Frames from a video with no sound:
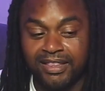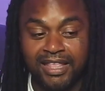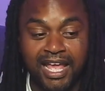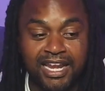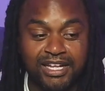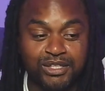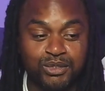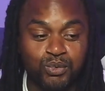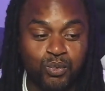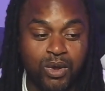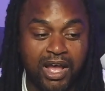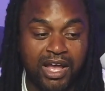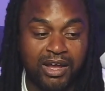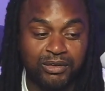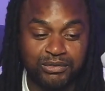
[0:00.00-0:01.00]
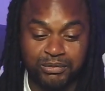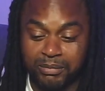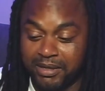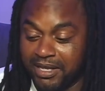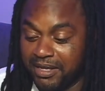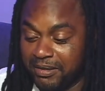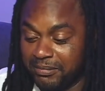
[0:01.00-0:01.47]
That is wild,
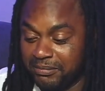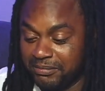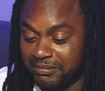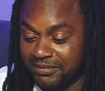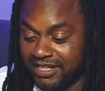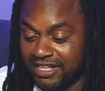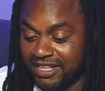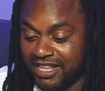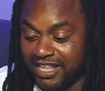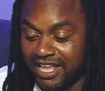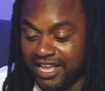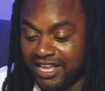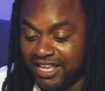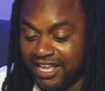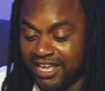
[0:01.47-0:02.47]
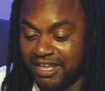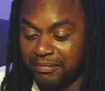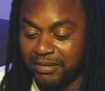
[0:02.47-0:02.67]
ma'am. Yeah.